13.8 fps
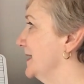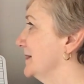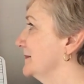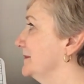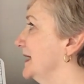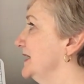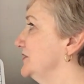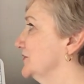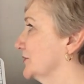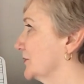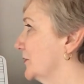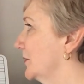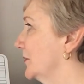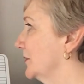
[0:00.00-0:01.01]
major
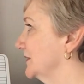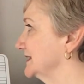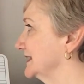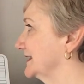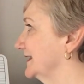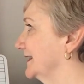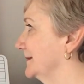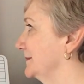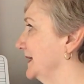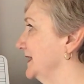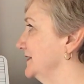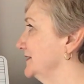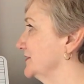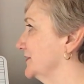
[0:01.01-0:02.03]
chords. The
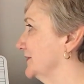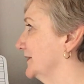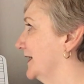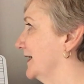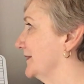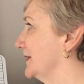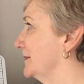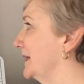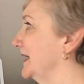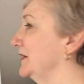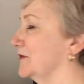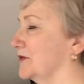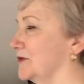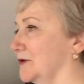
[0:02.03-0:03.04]

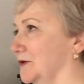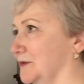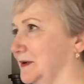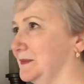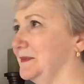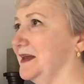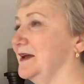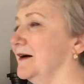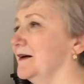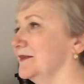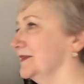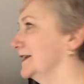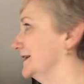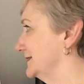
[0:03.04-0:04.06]
minor third would be
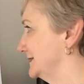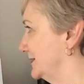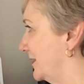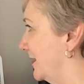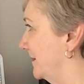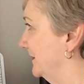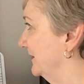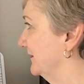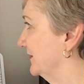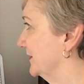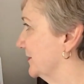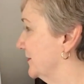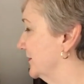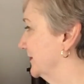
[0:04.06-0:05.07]
on the top of the
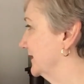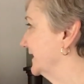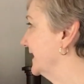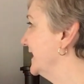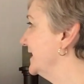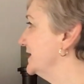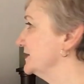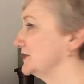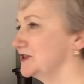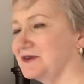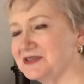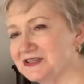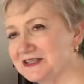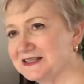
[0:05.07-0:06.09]
chord. So
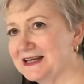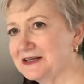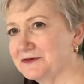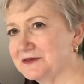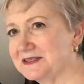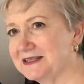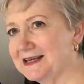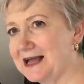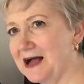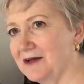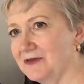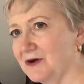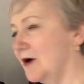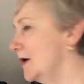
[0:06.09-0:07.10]
it's just interesting how
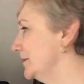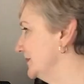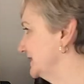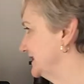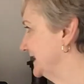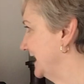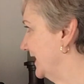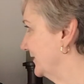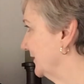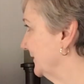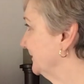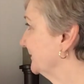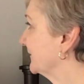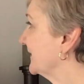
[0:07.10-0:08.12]
they're all put
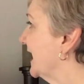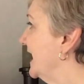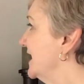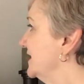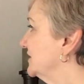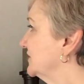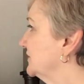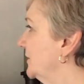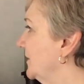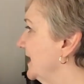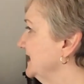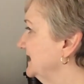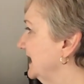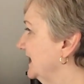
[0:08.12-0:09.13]
together. So
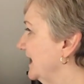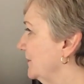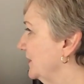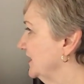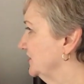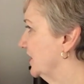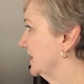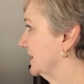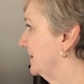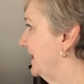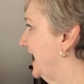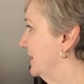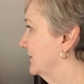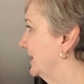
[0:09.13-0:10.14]
I said I want to talk
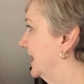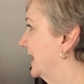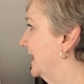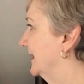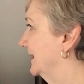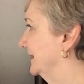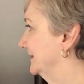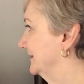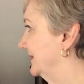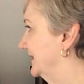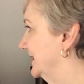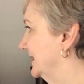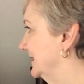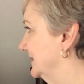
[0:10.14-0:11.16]
about
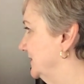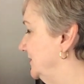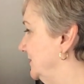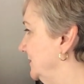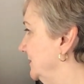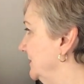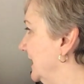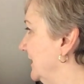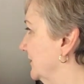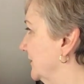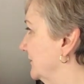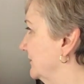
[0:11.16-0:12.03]
the 2 and the